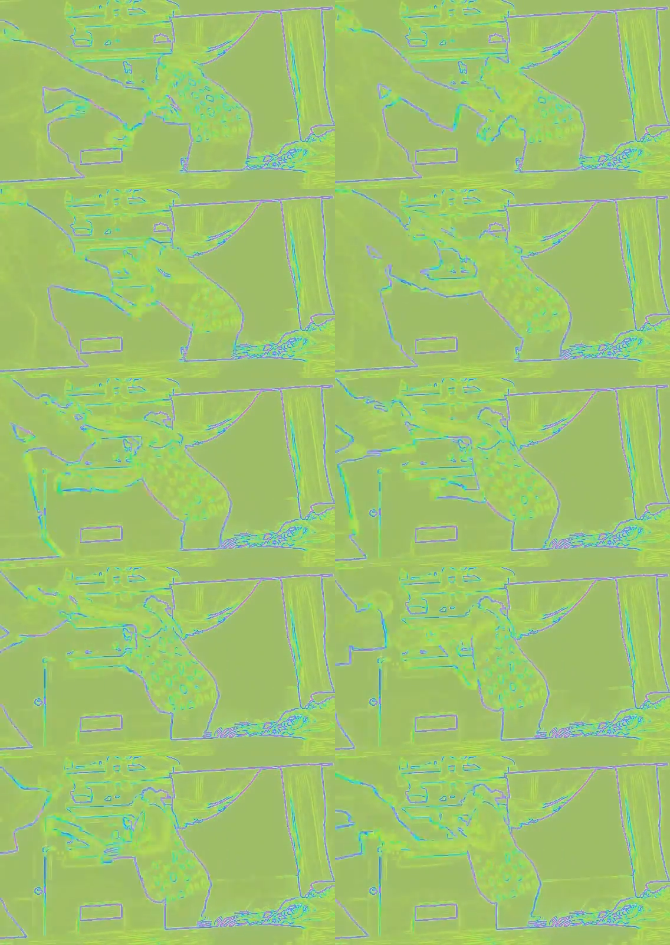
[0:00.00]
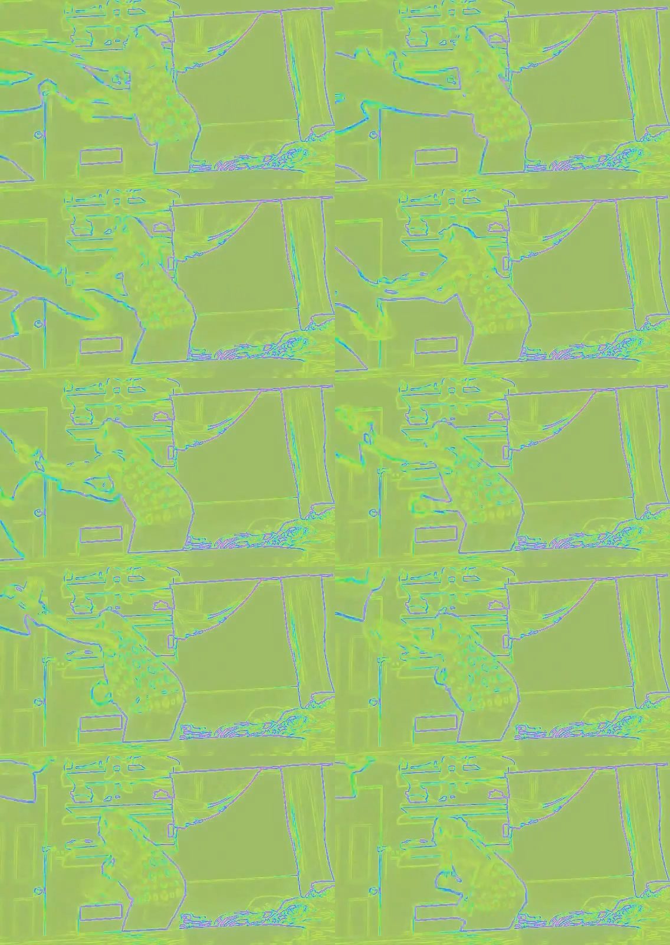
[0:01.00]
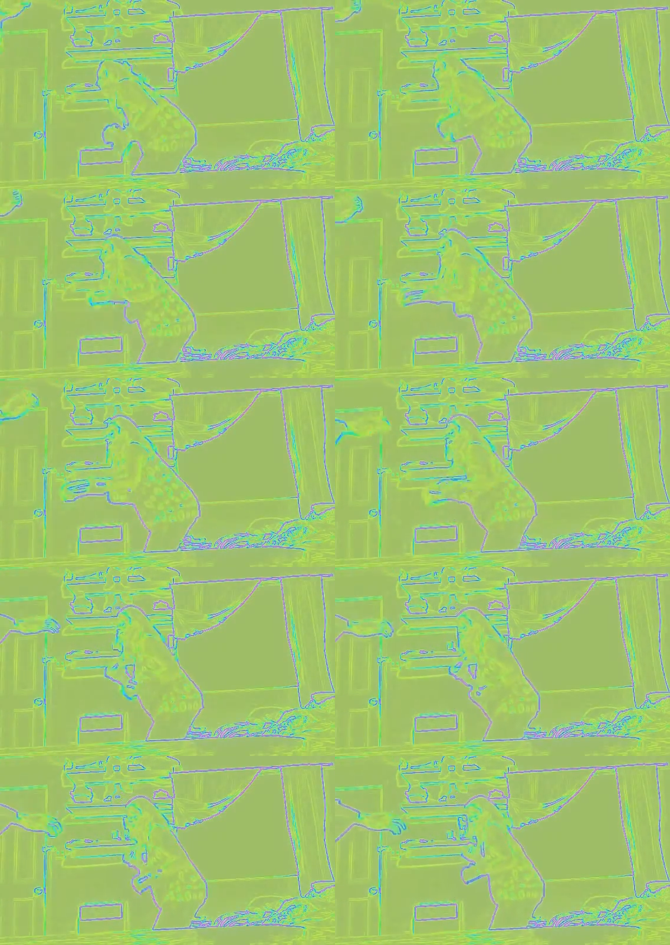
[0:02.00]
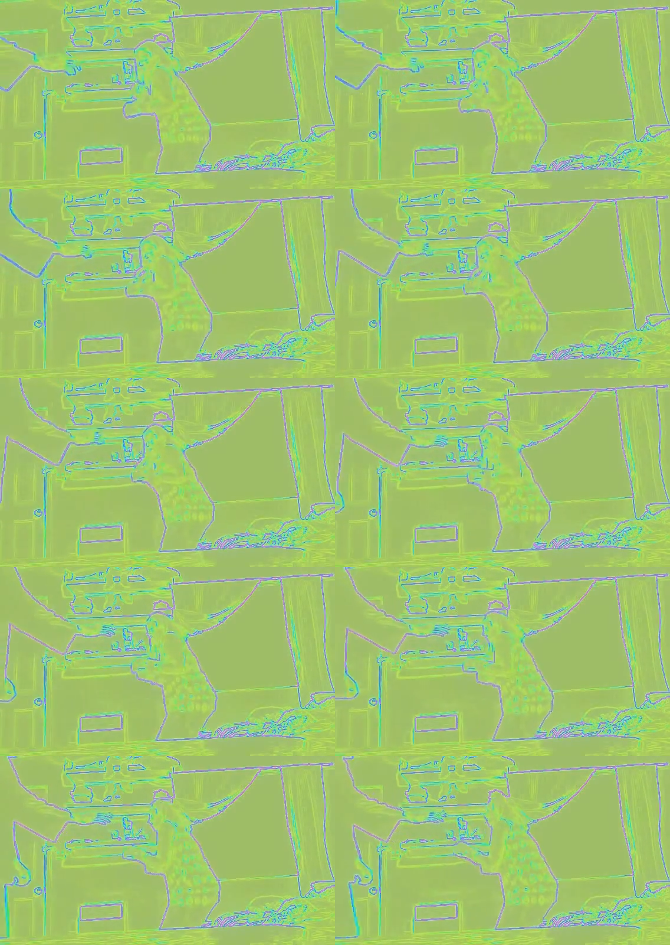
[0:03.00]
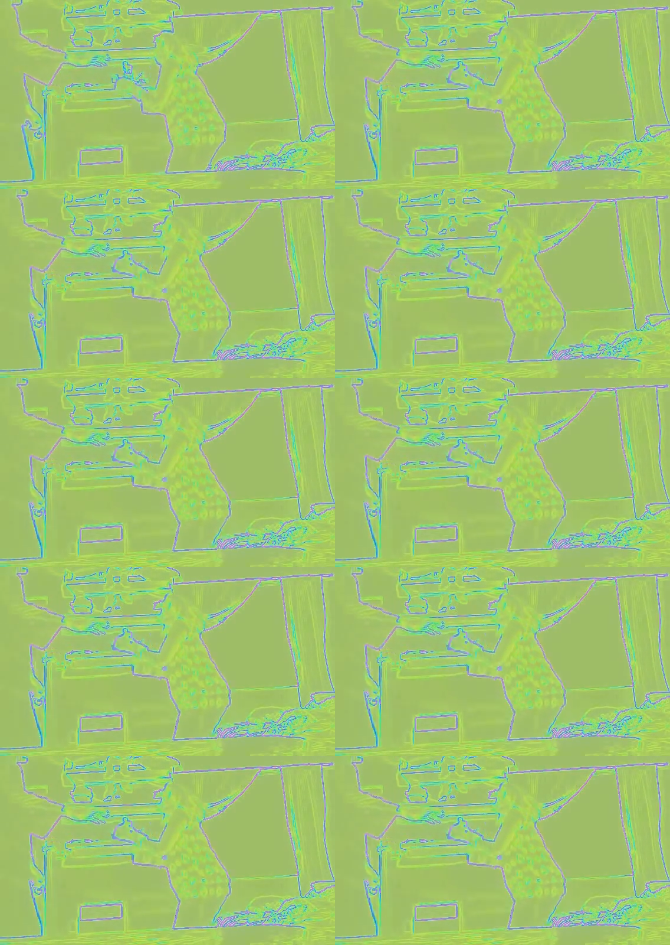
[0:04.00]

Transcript: Nobody's mouth can be seen.